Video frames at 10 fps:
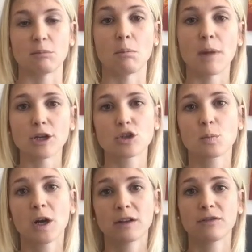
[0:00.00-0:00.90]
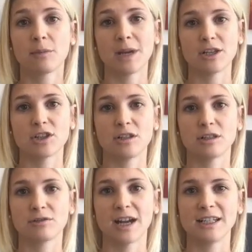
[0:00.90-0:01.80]
that much more information
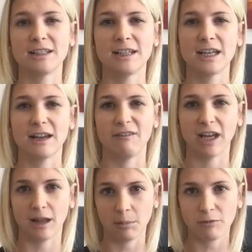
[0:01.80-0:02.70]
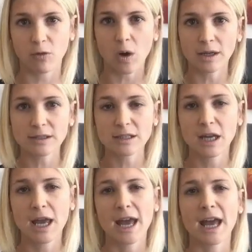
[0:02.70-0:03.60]
is readily available for us
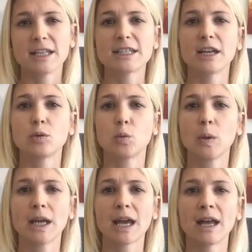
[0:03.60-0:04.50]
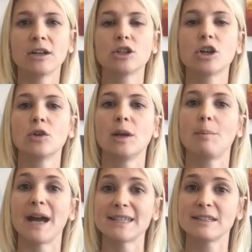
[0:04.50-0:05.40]
and that we can not only
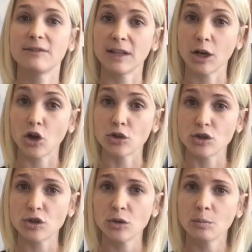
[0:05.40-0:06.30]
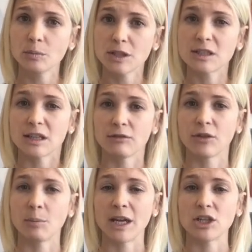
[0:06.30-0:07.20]
passively consume this
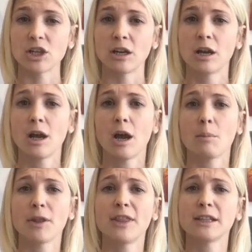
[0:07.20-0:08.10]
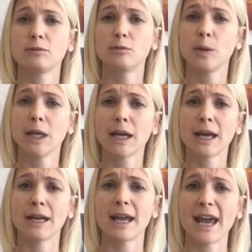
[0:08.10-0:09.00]
information, but that we
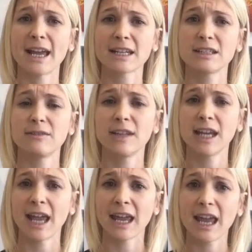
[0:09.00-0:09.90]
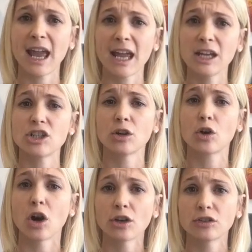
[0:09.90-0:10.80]
can actively engage and
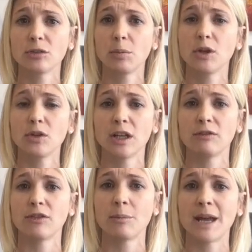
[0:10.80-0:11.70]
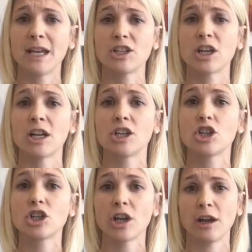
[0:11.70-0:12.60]
contribute information and
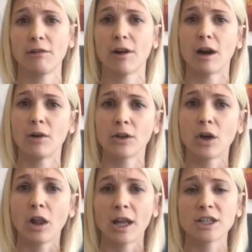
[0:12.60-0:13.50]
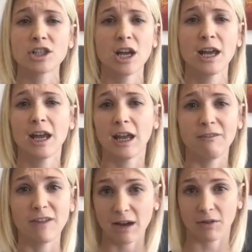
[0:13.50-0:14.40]
share our knowledge in
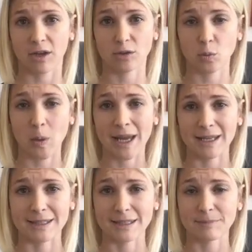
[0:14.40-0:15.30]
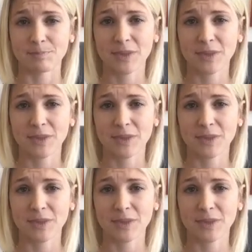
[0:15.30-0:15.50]
various ways.